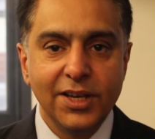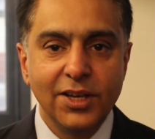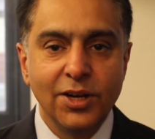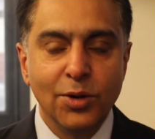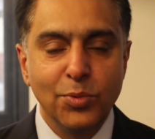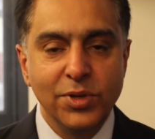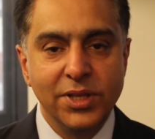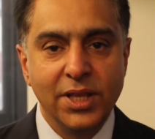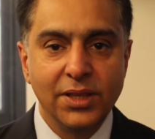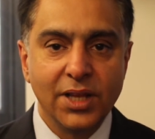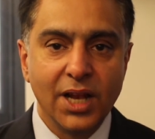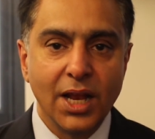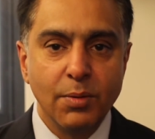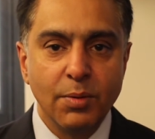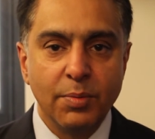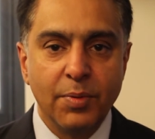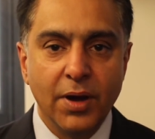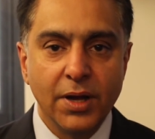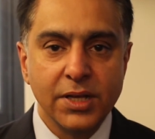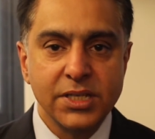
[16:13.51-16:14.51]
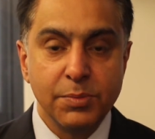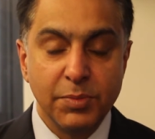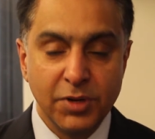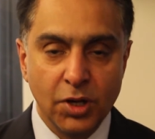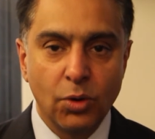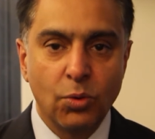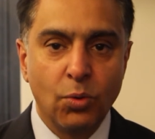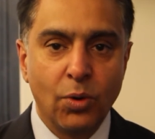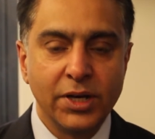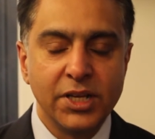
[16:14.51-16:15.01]
within the Labour Party, but
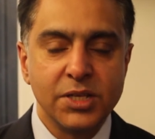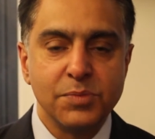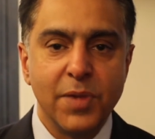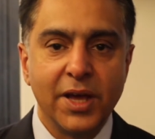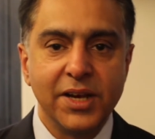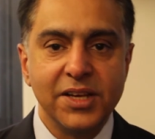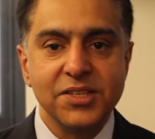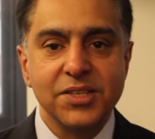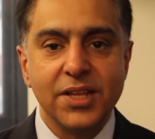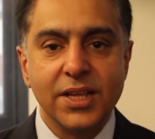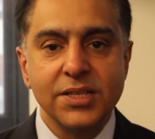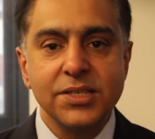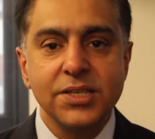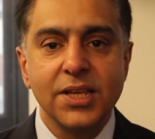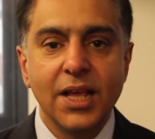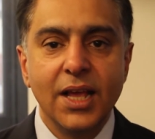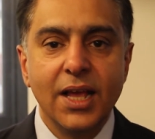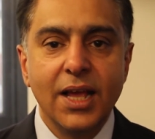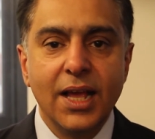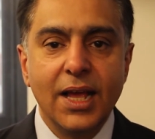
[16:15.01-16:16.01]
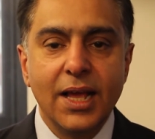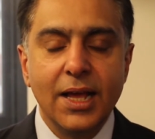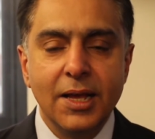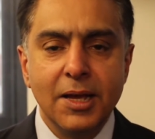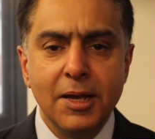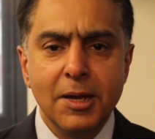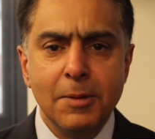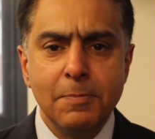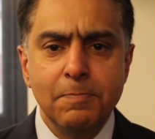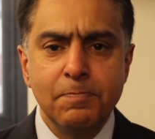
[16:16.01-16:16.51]
not quite as bad as this,
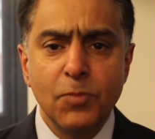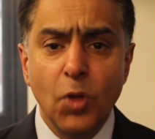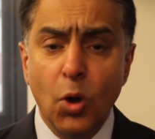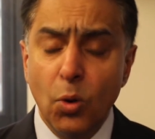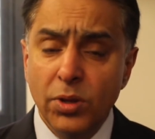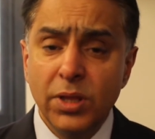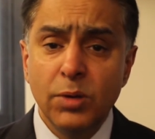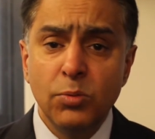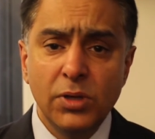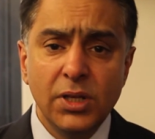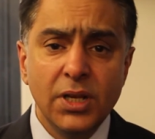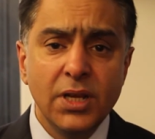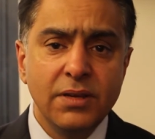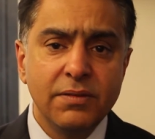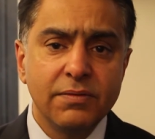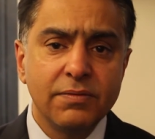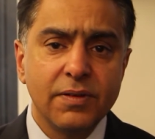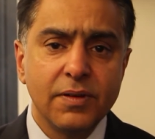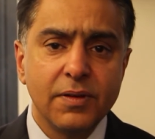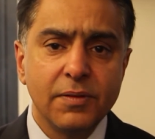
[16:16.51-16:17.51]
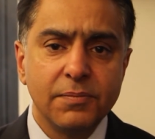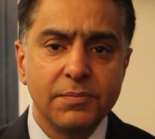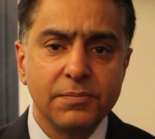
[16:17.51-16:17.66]
or they will leave.